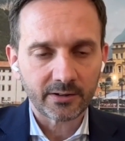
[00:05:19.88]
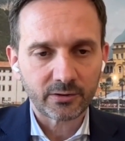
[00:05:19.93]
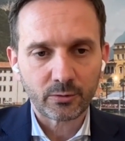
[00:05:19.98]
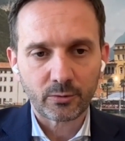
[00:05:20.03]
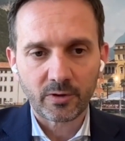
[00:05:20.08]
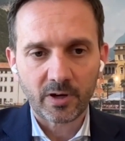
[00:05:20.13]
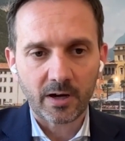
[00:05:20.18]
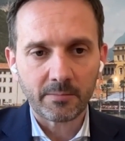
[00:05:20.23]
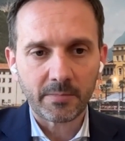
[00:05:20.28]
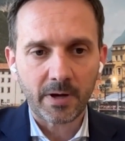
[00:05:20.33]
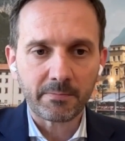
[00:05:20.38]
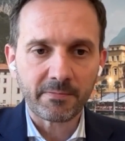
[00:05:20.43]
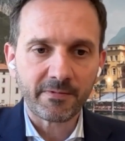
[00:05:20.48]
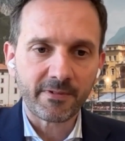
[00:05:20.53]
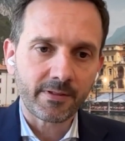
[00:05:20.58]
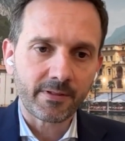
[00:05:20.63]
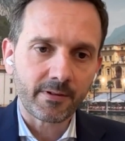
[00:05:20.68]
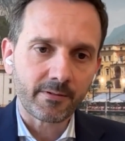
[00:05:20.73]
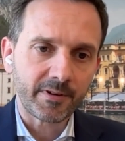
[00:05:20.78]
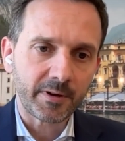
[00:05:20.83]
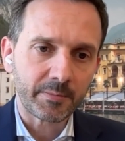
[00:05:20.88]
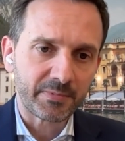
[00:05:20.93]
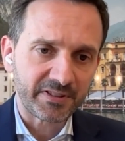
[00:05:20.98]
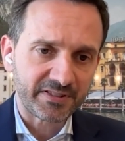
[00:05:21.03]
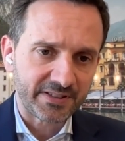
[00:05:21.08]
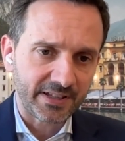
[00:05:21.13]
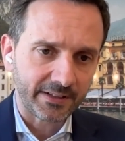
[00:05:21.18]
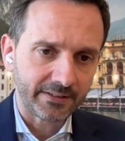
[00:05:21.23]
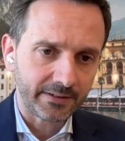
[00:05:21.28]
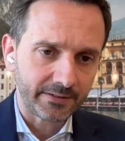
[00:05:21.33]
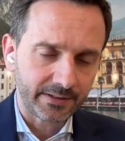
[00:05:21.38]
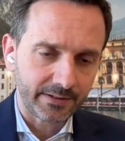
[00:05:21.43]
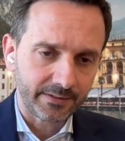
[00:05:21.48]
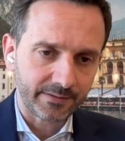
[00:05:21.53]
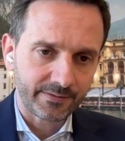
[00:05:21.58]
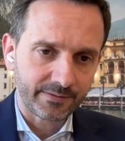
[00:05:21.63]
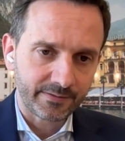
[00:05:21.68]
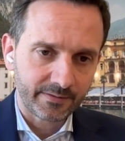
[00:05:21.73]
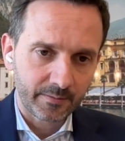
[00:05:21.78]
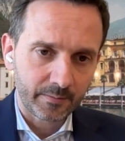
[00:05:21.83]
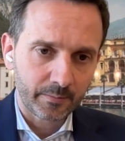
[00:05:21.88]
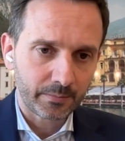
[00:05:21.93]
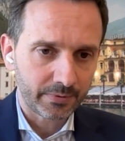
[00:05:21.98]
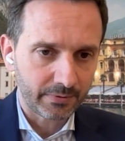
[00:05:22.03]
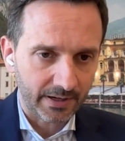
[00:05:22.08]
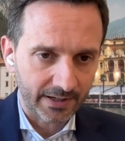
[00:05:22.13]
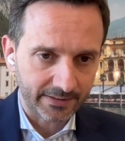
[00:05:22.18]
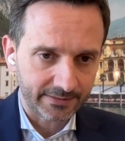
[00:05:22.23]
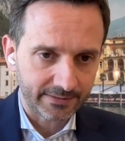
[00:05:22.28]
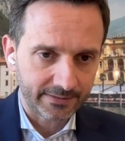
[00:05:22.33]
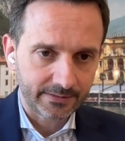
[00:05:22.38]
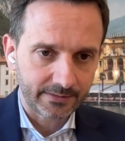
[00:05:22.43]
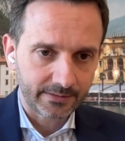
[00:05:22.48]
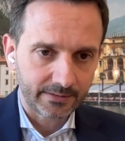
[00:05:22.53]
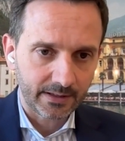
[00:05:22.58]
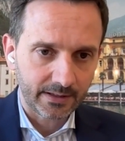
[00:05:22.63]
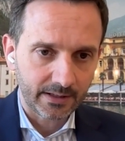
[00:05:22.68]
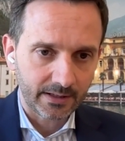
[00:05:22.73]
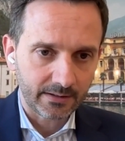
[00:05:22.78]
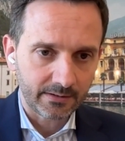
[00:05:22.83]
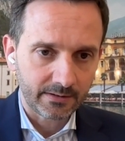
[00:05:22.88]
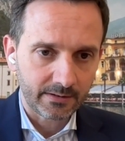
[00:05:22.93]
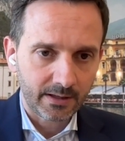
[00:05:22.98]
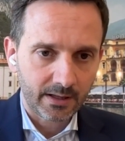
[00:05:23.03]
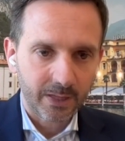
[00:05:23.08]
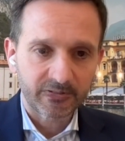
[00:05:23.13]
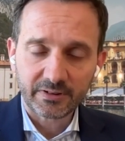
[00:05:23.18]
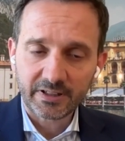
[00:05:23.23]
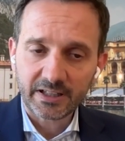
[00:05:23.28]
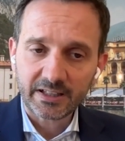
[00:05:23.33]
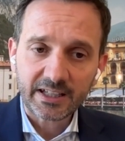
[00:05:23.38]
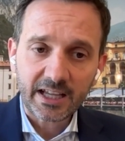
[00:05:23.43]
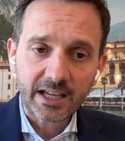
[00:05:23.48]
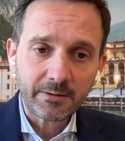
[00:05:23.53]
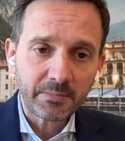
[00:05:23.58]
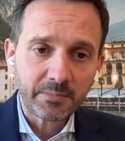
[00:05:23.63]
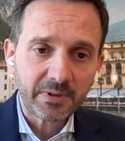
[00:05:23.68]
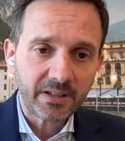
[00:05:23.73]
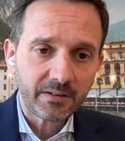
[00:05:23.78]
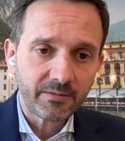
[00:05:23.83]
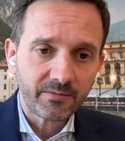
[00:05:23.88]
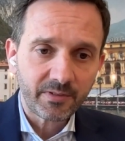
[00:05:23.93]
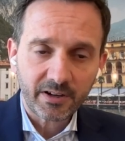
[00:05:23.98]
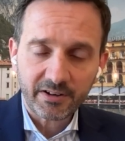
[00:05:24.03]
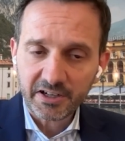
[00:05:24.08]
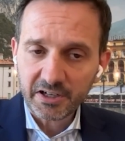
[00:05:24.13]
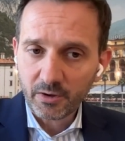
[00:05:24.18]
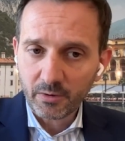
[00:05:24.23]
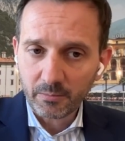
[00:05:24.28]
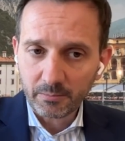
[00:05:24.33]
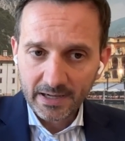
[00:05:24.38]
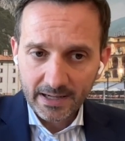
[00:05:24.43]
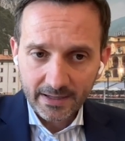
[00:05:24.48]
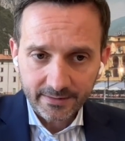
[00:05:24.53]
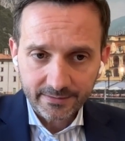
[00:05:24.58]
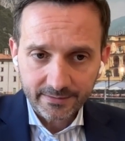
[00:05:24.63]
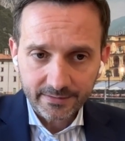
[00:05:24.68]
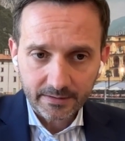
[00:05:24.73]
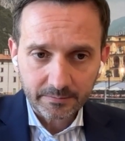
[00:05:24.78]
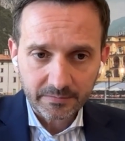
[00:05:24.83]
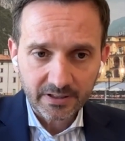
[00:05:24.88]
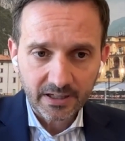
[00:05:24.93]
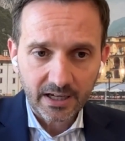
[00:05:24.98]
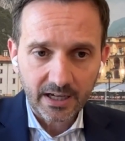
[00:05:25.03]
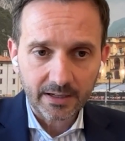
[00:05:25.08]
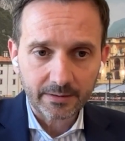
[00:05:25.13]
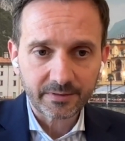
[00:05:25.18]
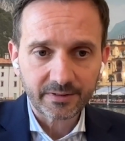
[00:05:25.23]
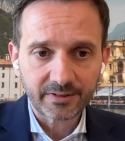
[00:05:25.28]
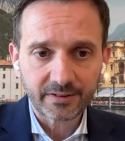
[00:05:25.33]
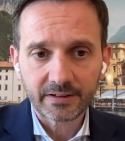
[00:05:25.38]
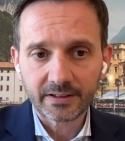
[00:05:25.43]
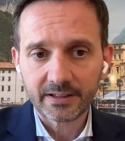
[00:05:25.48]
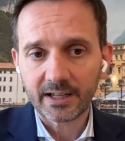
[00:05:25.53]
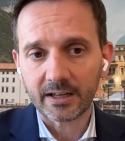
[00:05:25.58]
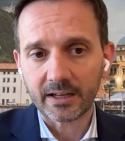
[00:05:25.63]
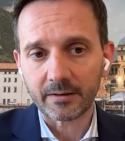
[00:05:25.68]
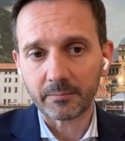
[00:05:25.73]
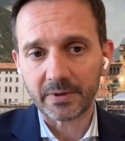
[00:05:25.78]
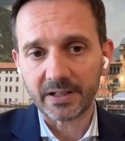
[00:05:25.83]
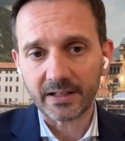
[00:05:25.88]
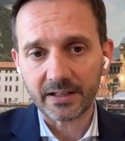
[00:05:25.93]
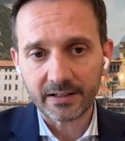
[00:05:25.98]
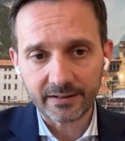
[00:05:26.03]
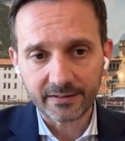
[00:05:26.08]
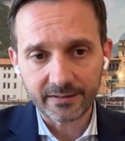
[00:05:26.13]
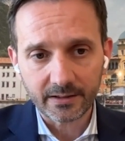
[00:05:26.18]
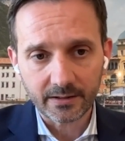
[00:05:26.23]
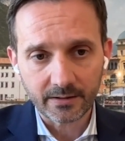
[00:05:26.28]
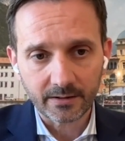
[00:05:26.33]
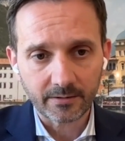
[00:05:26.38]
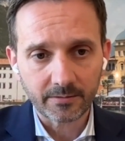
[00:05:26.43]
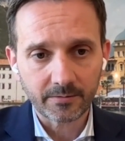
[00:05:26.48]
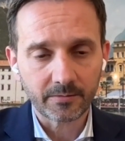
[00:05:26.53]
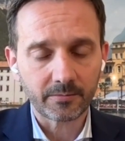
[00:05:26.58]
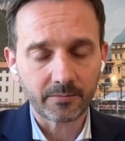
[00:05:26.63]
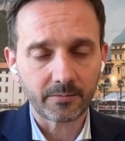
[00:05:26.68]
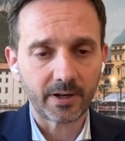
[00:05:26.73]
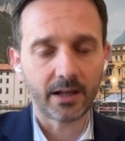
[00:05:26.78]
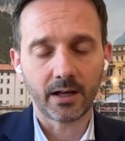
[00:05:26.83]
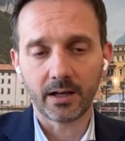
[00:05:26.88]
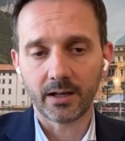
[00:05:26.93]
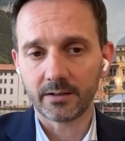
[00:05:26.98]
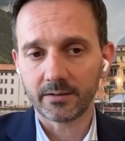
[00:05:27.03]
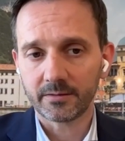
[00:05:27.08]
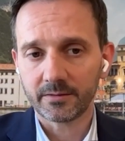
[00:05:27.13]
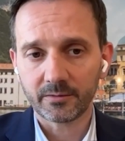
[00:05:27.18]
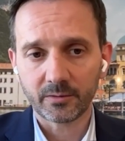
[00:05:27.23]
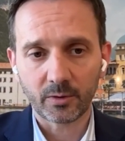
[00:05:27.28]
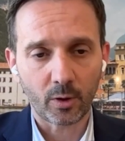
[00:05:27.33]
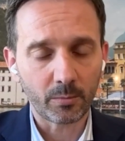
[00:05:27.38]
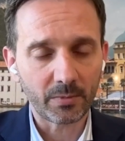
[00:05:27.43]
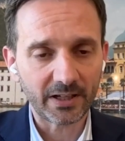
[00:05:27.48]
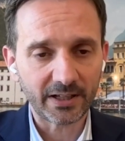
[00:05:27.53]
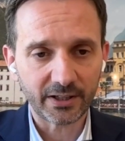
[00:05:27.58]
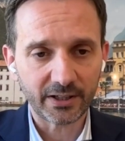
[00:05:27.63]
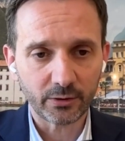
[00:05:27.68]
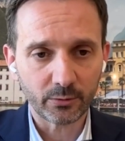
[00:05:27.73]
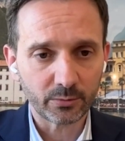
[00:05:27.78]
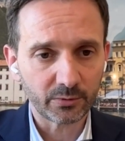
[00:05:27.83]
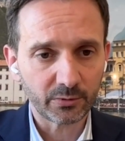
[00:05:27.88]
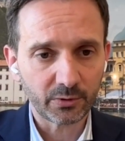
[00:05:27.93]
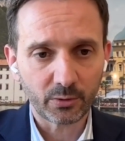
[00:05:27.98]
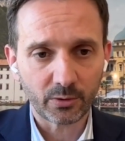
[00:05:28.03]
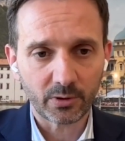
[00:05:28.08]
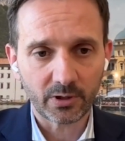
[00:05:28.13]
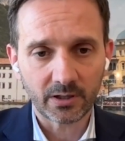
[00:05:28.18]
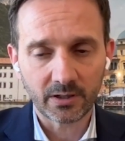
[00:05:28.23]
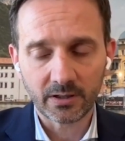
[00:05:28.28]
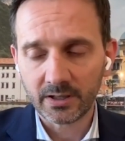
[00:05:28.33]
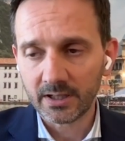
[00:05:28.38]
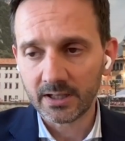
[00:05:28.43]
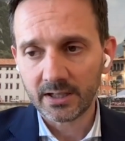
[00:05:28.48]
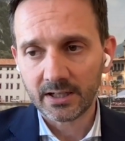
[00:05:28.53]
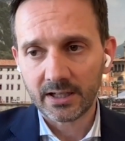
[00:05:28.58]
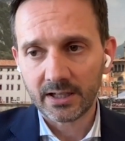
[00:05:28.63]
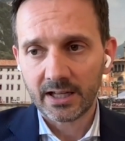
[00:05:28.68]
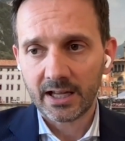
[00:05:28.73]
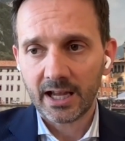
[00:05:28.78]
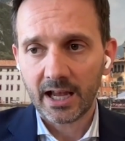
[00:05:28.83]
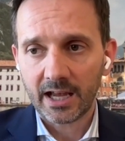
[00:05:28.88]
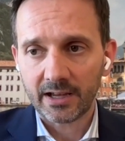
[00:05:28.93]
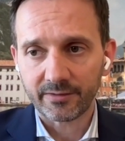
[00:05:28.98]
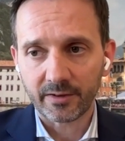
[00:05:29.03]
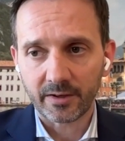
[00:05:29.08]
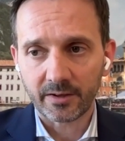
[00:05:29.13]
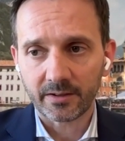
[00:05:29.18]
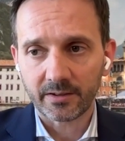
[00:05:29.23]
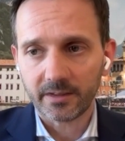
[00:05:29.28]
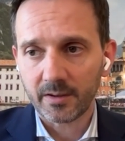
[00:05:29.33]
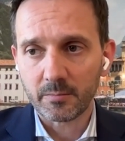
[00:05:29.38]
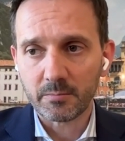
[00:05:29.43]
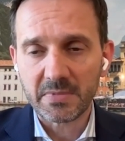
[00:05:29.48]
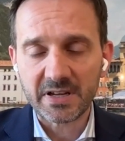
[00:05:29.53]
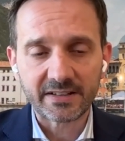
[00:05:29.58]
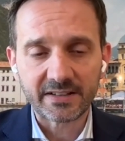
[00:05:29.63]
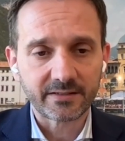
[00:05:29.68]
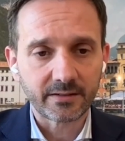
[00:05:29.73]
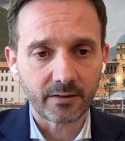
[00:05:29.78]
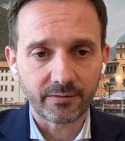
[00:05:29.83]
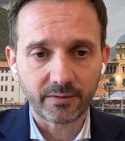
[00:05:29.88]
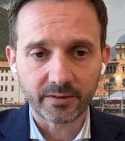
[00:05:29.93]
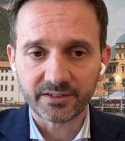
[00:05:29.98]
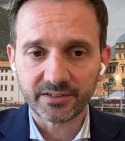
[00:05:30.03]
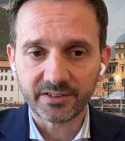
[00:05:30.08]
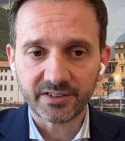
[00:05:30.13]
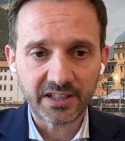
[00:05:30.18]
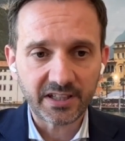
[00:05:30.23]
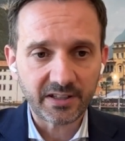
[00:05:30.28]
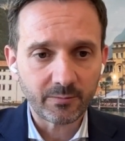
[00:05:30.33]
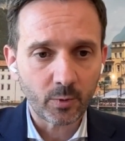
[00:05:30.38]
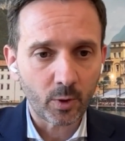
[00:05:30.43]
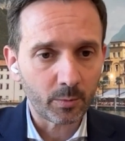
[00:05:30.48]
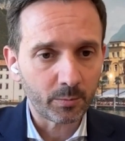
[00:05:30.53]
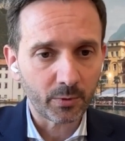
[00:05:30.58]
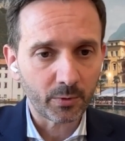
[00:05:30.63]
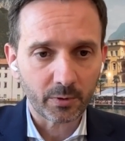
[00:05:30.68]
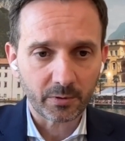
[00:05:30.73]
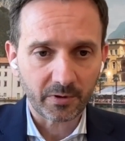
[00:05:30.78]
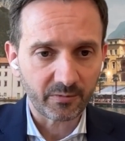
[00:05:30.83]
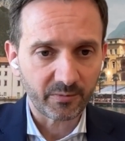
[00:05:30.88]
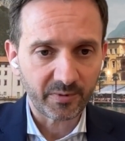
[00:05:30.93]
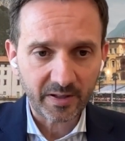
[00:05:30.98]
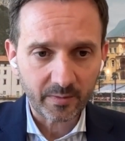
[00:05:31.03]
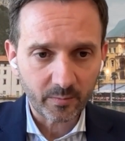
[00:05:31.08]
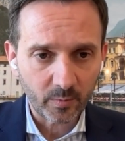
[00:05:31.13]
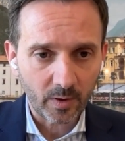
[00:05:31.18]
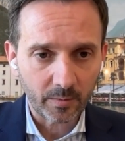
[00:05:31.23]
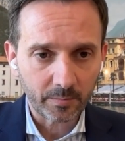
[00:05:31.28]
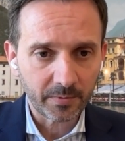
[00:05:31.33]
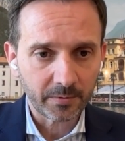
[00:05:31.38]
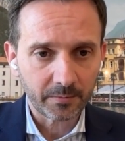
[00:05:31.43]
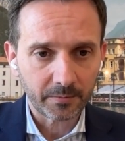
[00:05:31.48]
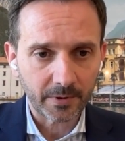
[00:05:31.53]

to come up with a representative price. Yeah, so that can be very complex sometimes, can be easier, right? Normally you are have a mix of a TWAP or a VWAP,